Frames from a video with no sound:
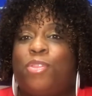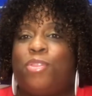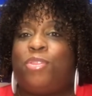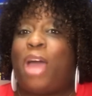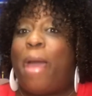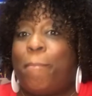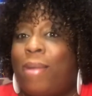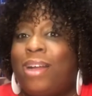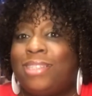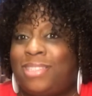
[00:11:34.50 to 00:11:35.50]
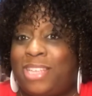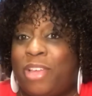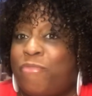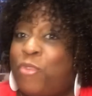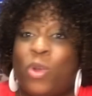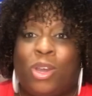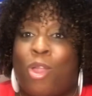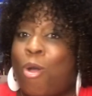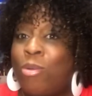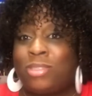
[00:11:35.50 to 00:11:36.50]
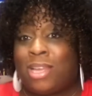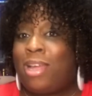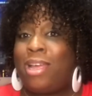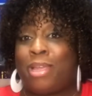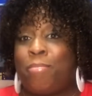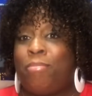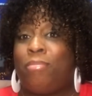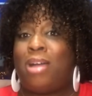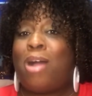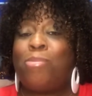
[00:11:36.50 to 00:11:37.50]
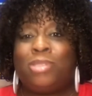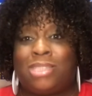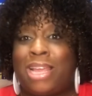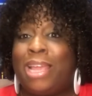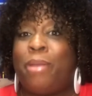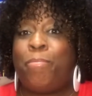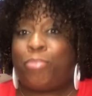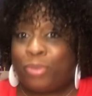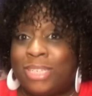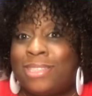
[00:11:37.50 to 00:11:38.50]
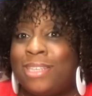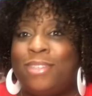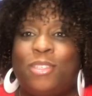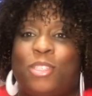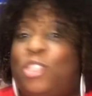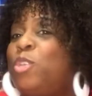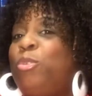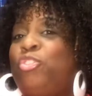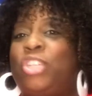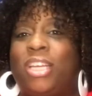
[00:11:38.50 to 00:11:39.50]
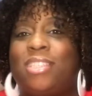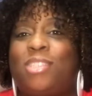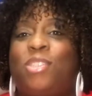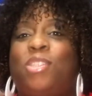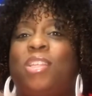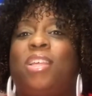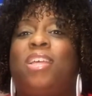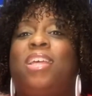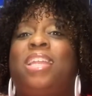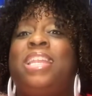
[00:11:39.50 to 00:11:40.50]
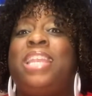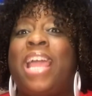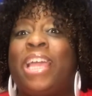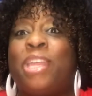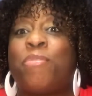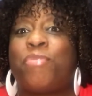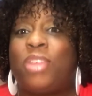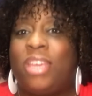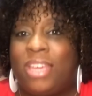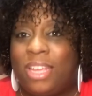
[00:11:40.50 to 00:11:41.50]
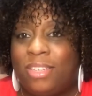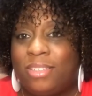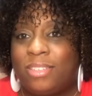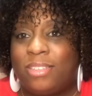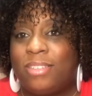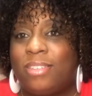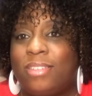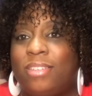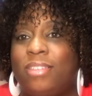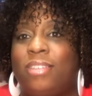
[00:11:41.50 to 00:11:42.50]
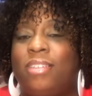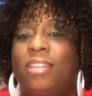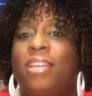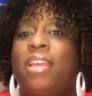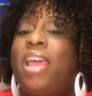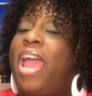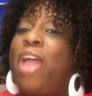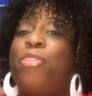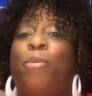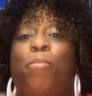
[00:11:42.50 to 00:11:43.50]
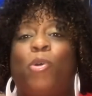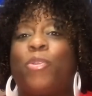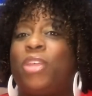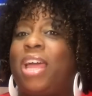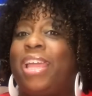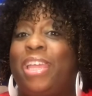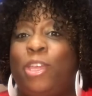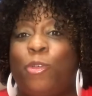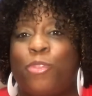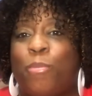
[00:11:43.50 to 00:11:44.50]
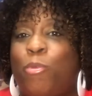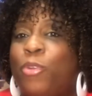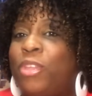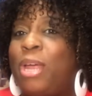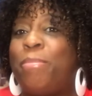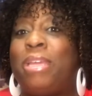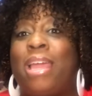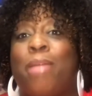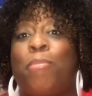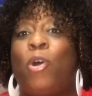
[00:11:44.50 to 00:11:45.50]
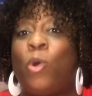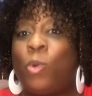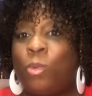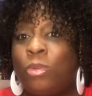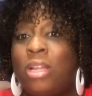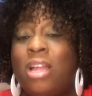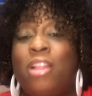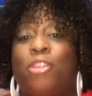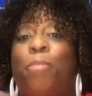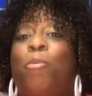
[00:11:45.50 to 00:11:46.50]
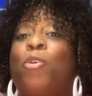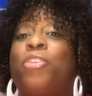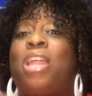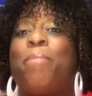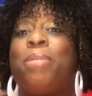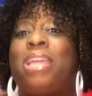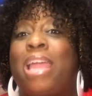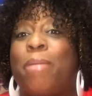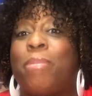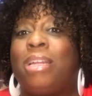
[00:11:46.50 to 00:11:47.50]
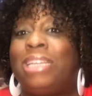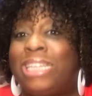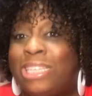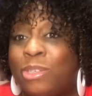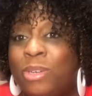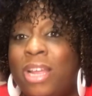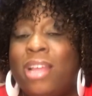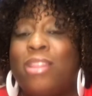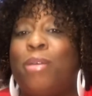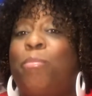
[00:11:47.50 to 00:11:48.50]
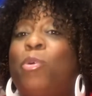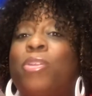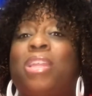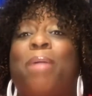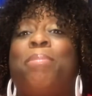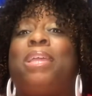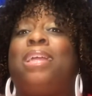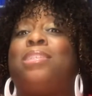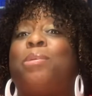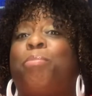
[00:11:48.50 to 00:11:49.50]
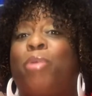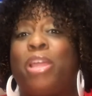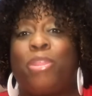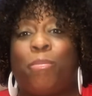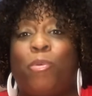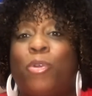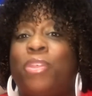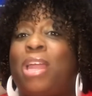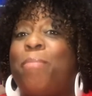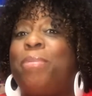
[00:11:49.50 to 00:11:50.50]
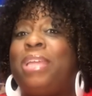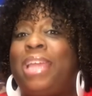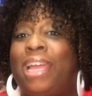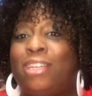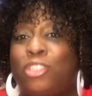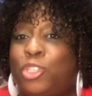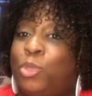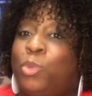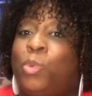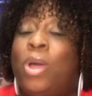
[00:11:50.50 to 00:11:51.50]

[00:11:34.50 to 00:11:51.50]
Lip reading: that mindset. For a long time, I was in prison to just negative thinking. And the more that I healed, the more that I became whole, the more that I became clear, the more that I began to pray, the more that I began to